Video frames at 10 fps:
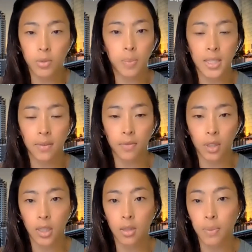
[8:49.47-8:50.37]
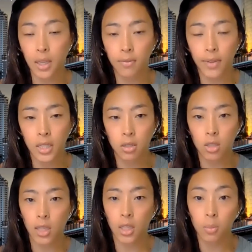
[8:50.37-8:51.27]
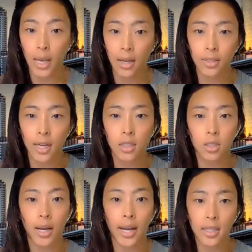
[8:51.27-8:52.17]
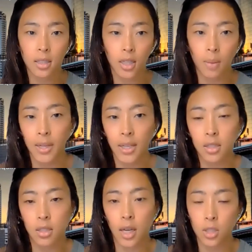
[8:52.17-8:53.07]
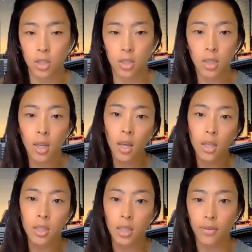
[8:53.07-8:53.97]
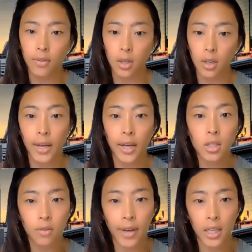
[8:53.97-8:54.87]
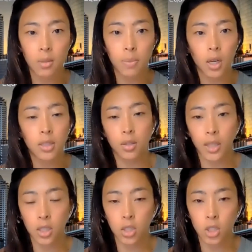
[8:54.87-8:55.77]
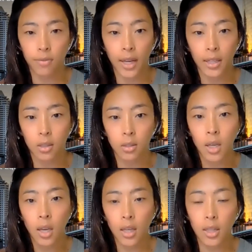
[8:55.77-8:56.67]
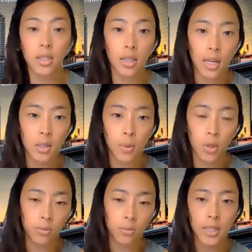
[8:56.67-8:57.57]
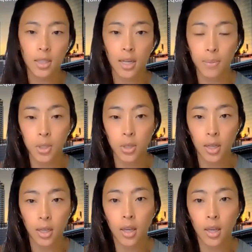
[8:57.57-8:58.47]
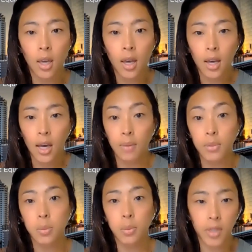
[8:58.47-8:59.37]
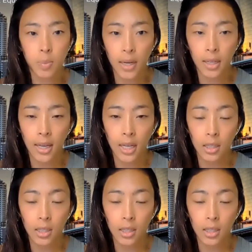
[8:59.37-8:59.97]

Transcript: specifically the big investors like your BlackRocks, are asking companies to not just deliver financial value, but also ESG value. And they see that as both a risk and opportunity. So we're responding to